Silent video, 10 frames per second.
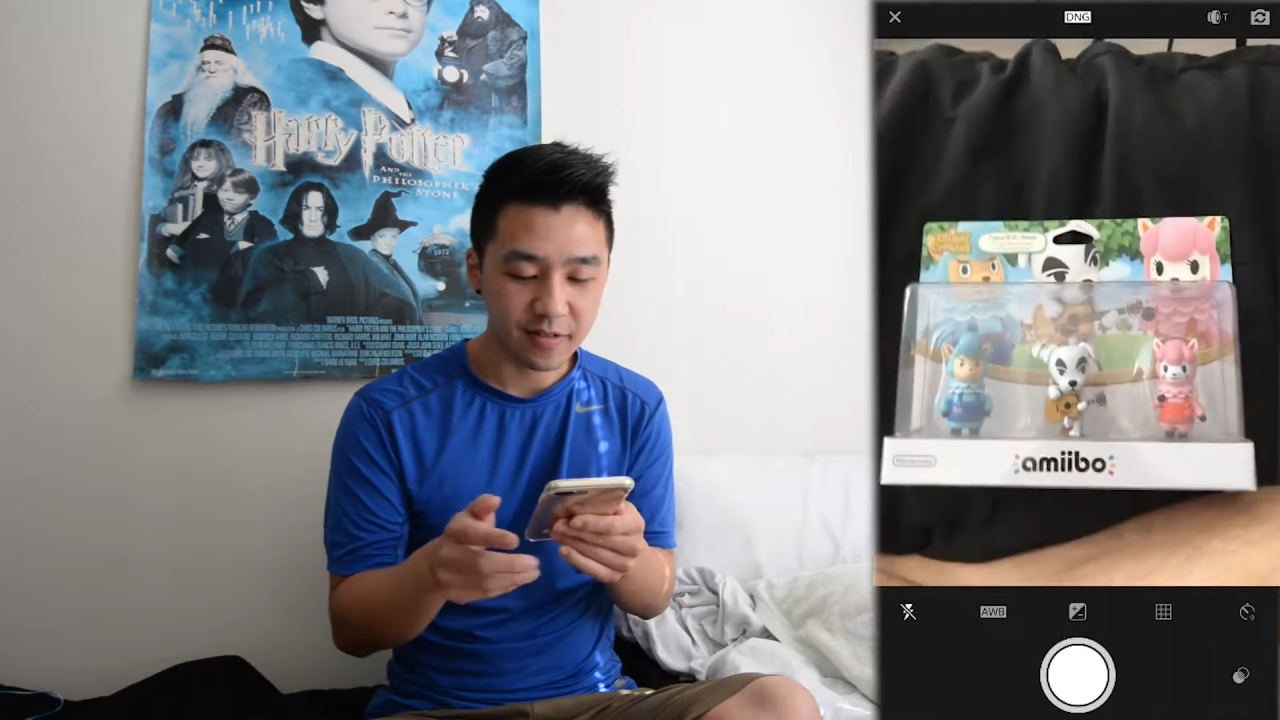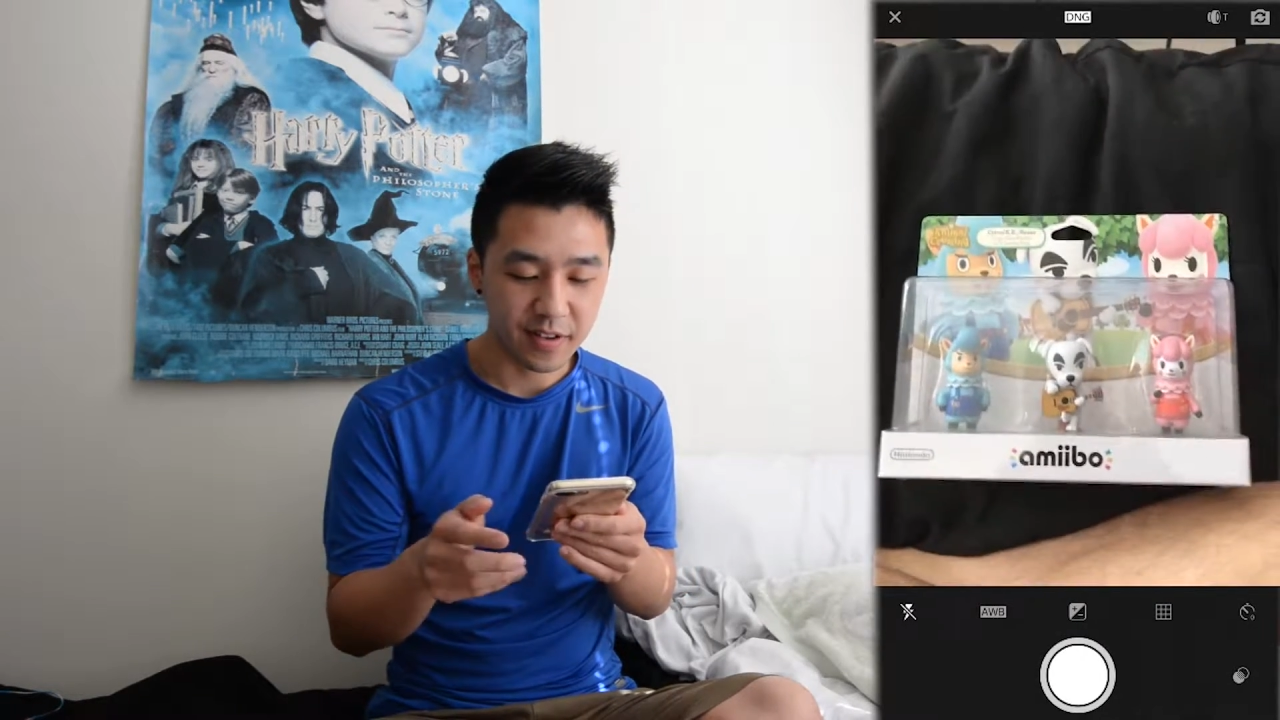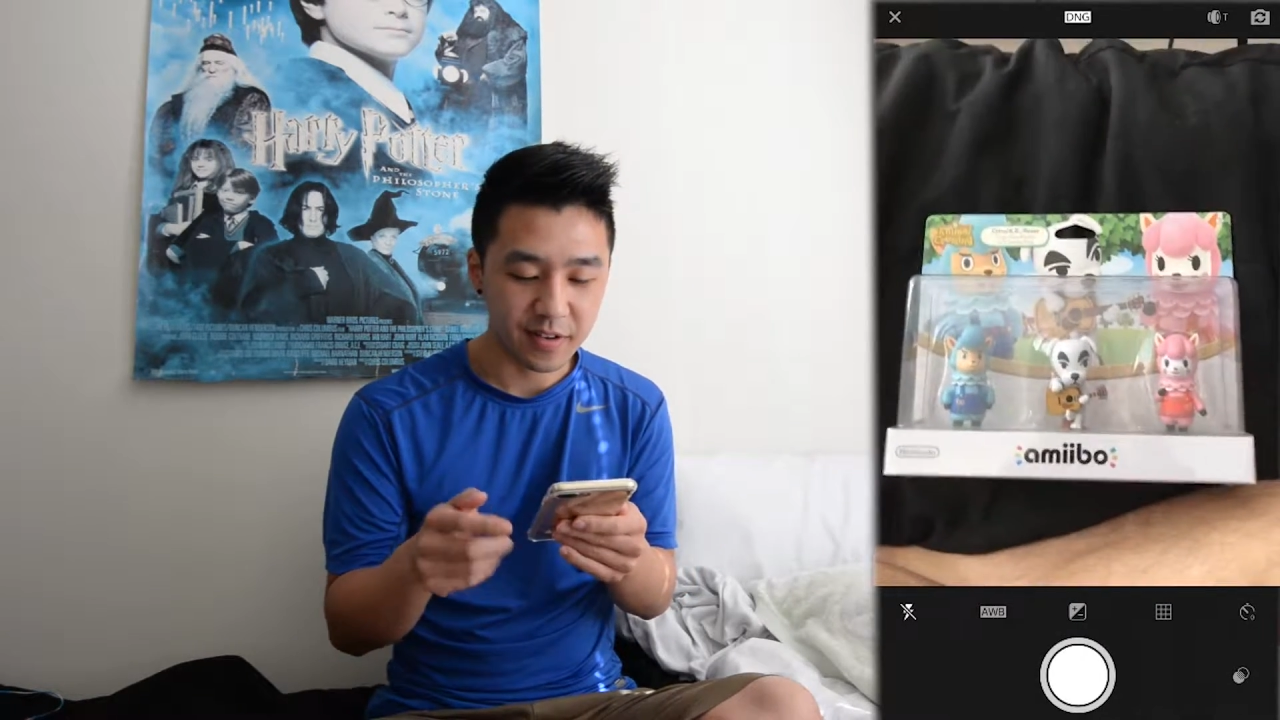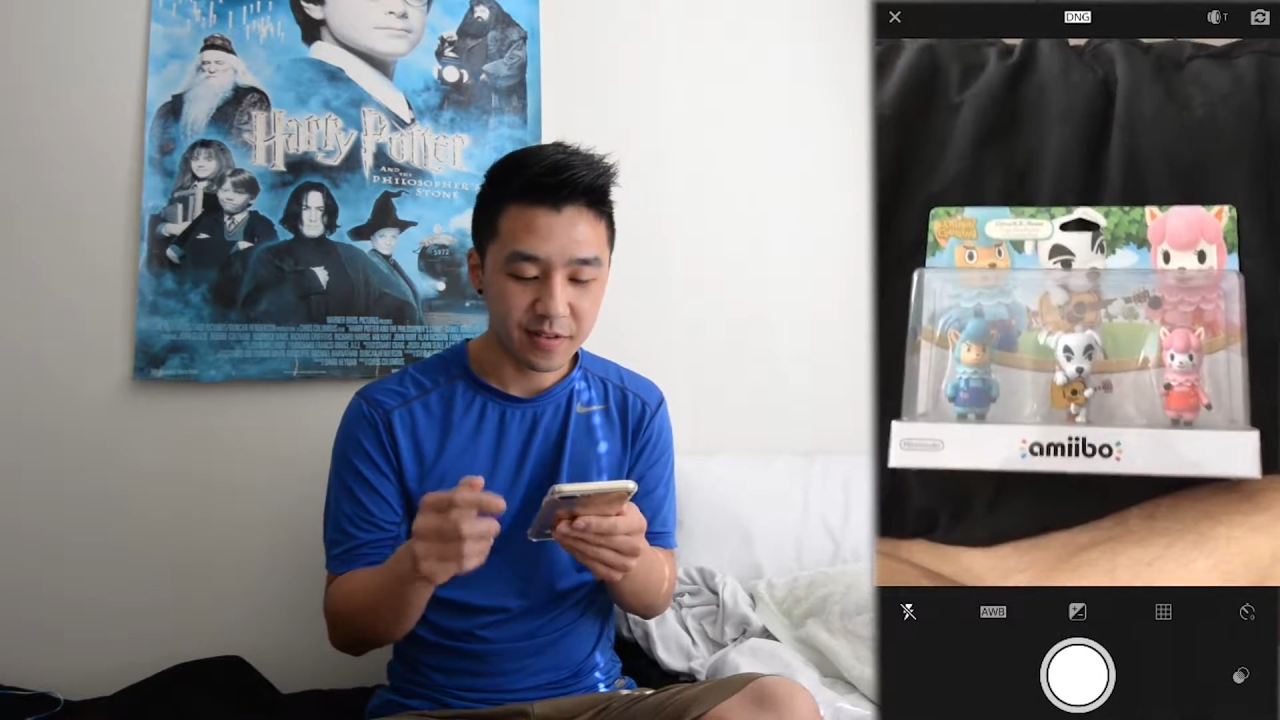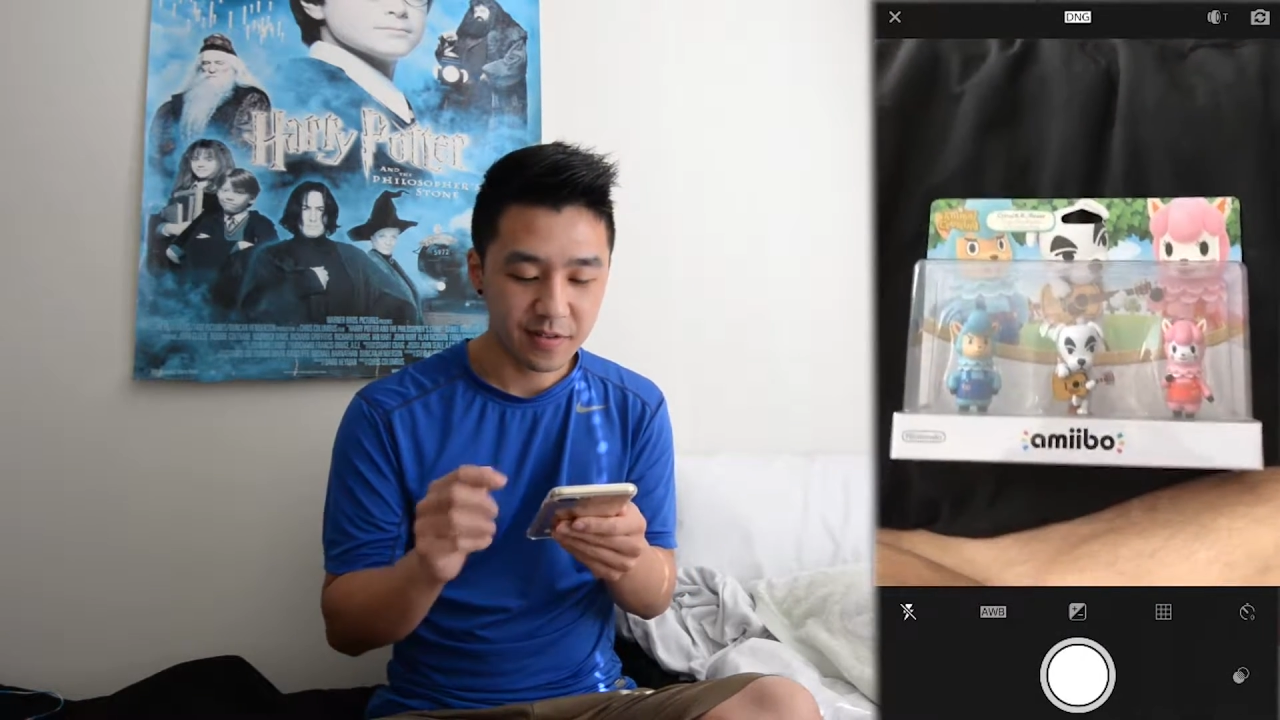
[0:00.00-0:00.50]

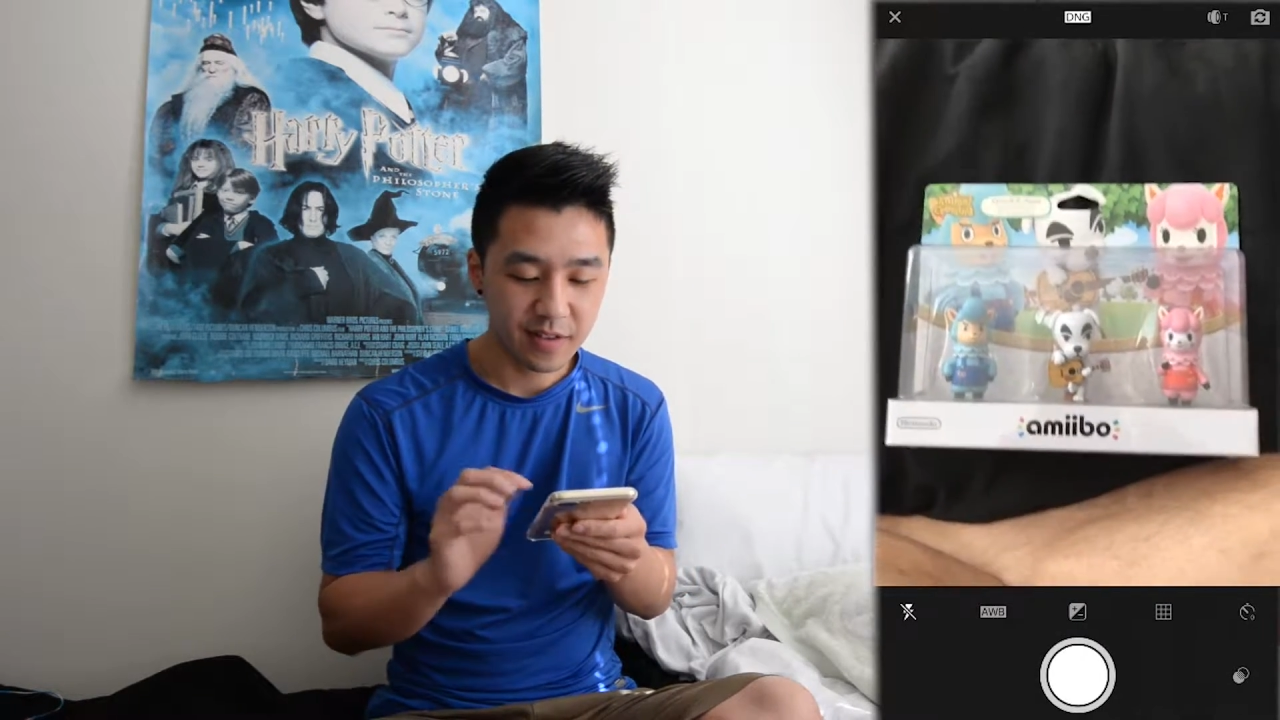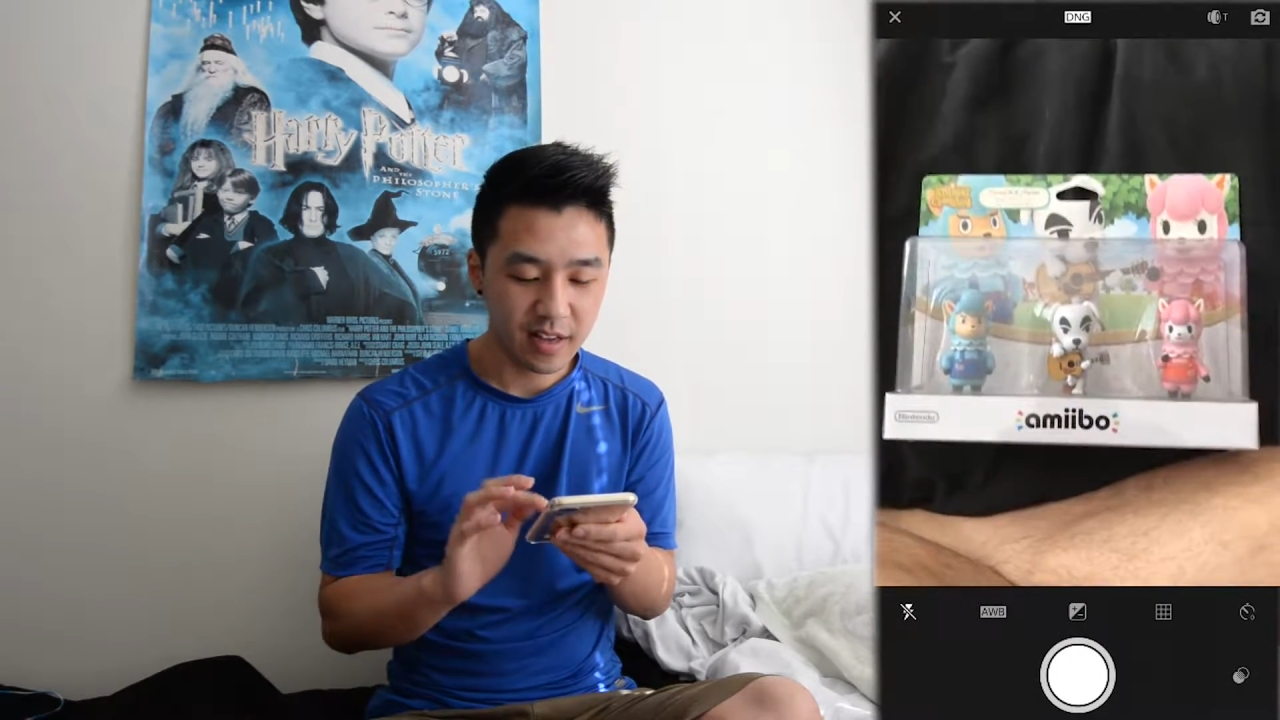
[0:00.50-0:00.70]
view,